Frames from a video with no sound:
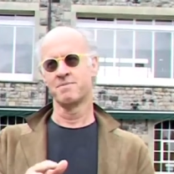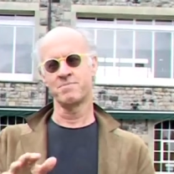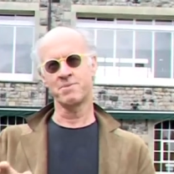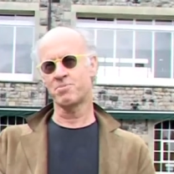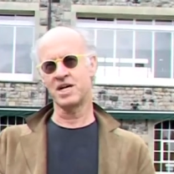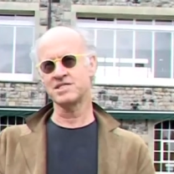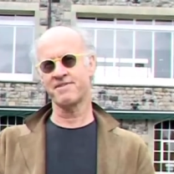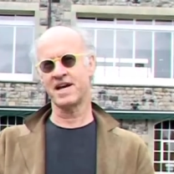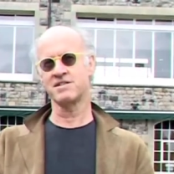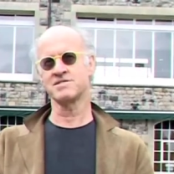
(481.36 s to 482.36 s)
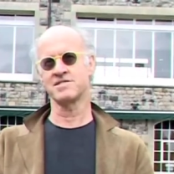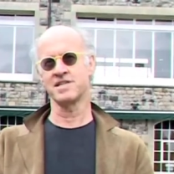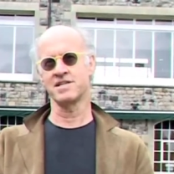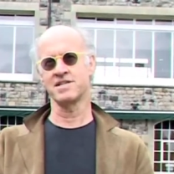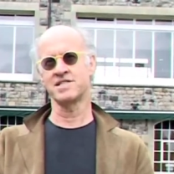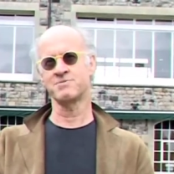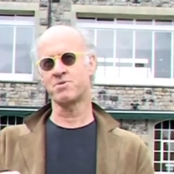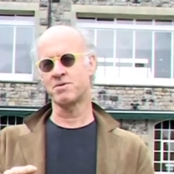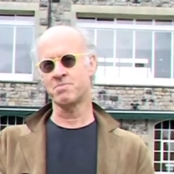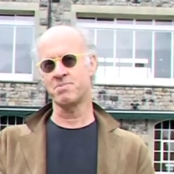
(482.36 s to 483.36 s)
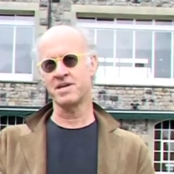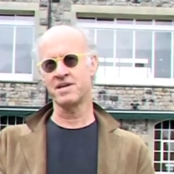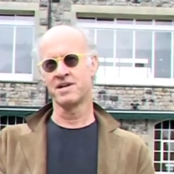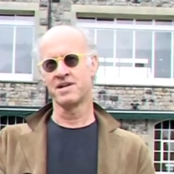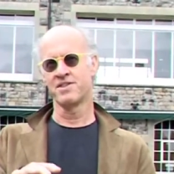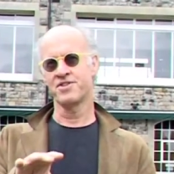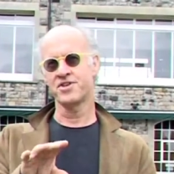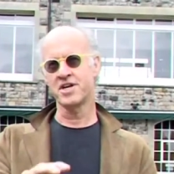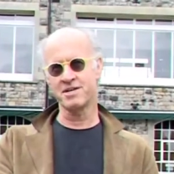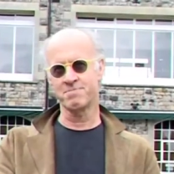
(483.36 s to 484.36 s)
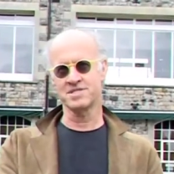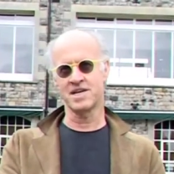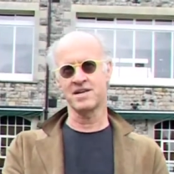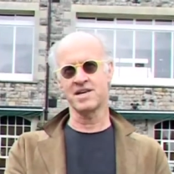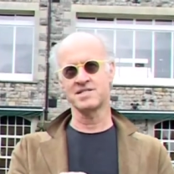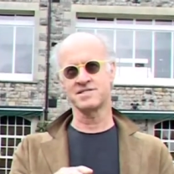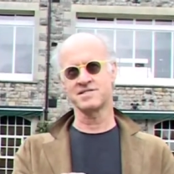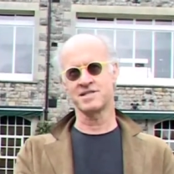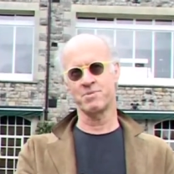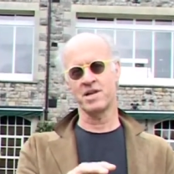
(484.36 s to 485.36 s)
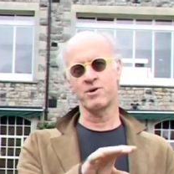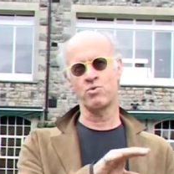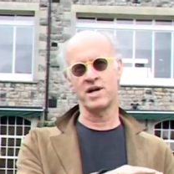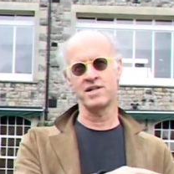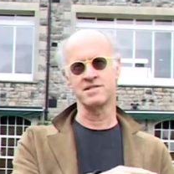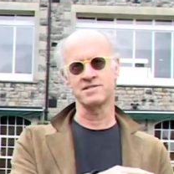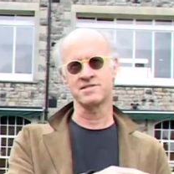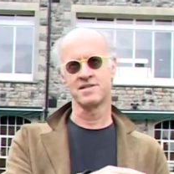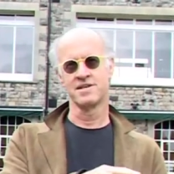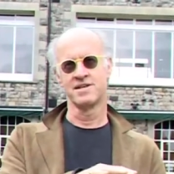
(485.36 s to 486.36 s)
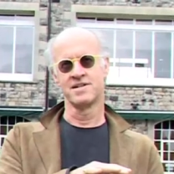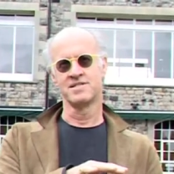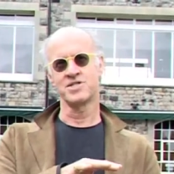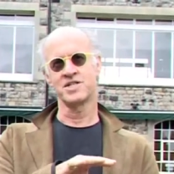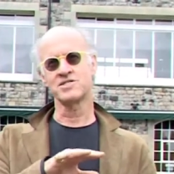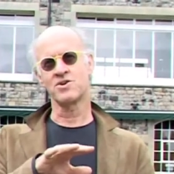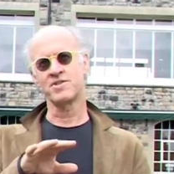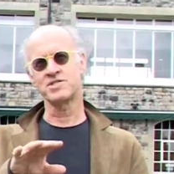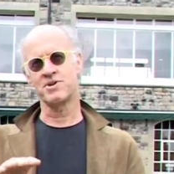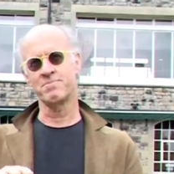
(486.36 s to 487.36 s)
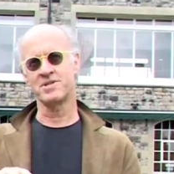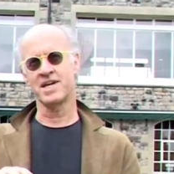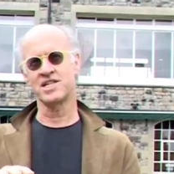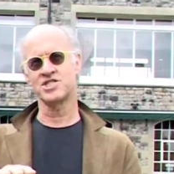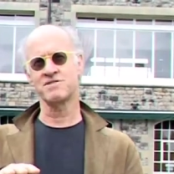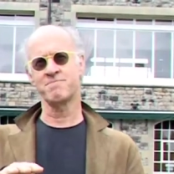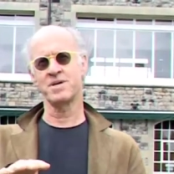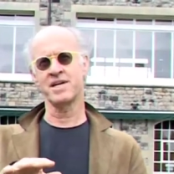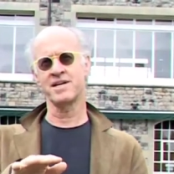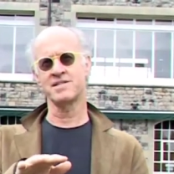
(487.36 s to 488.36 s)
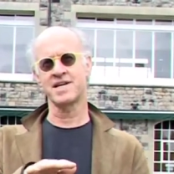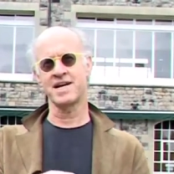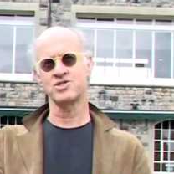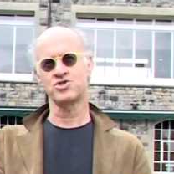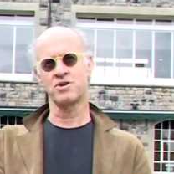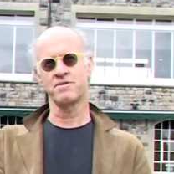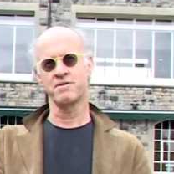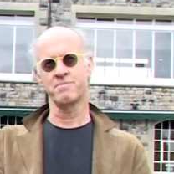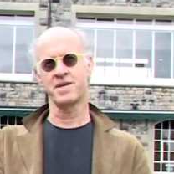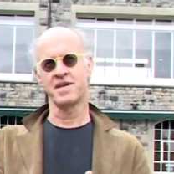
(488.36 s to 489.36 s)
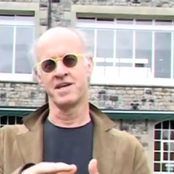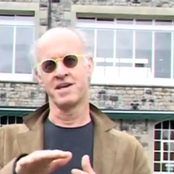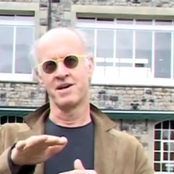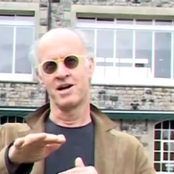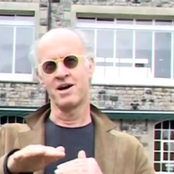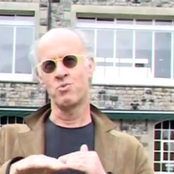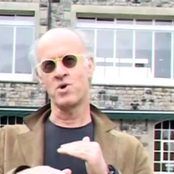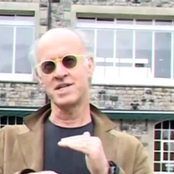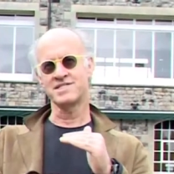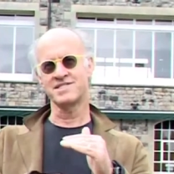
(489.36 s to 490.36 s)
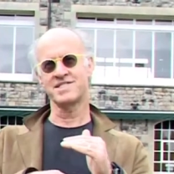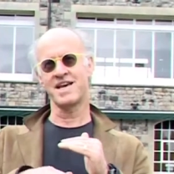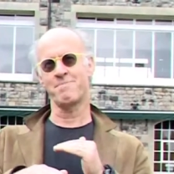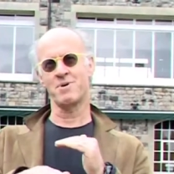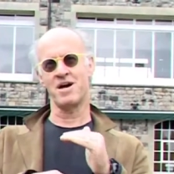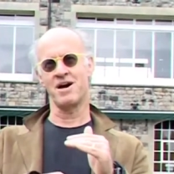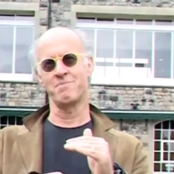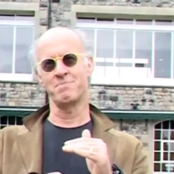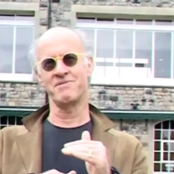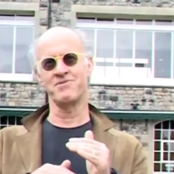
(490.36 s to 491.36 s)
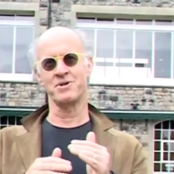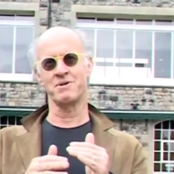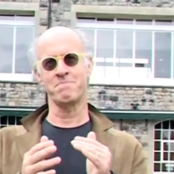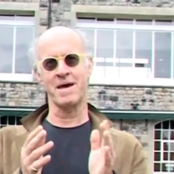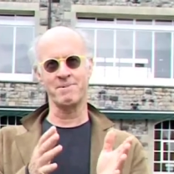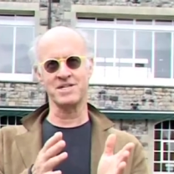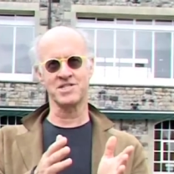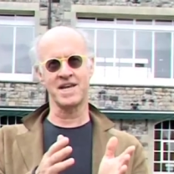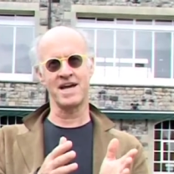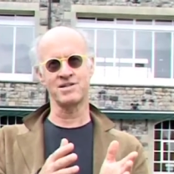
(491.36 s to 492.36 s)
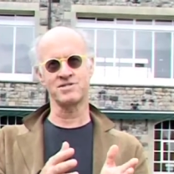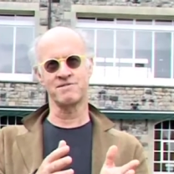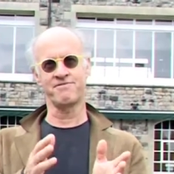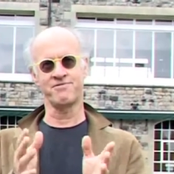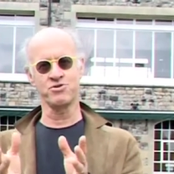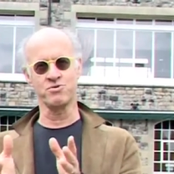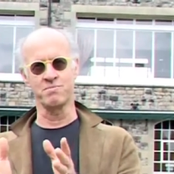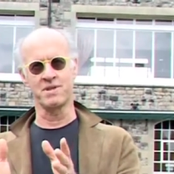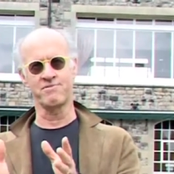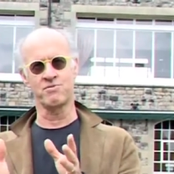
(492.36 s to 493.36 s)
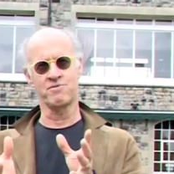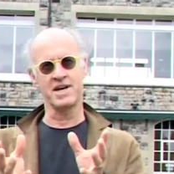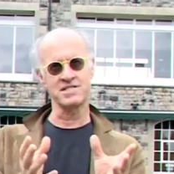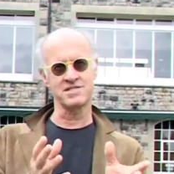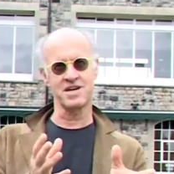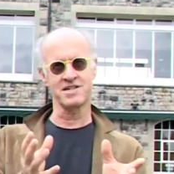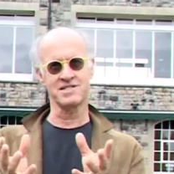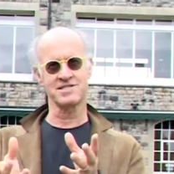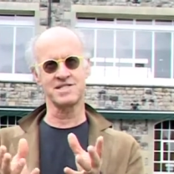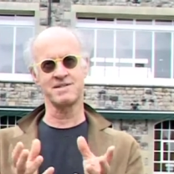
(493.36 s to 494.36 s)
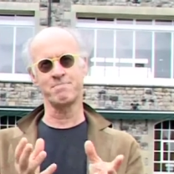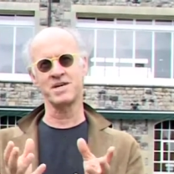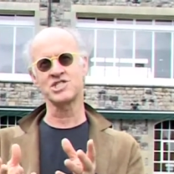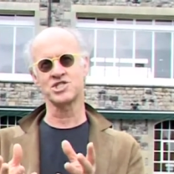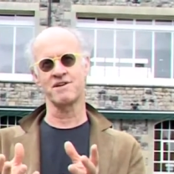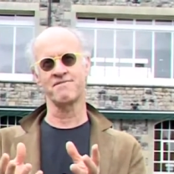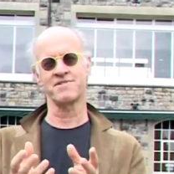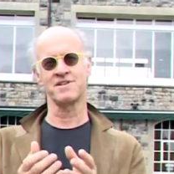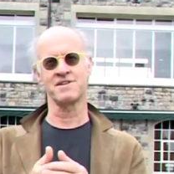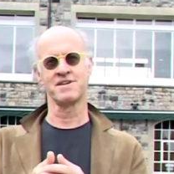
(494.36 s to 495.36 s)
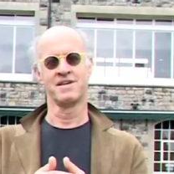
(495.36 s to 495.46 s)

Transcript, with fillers: But the price of houses here is probably 30% less than somewhere like Wells. So it's got this reputation of being downtrodden, but one step up. And if you look at Babington House and Frome, they've already started to see a big shift and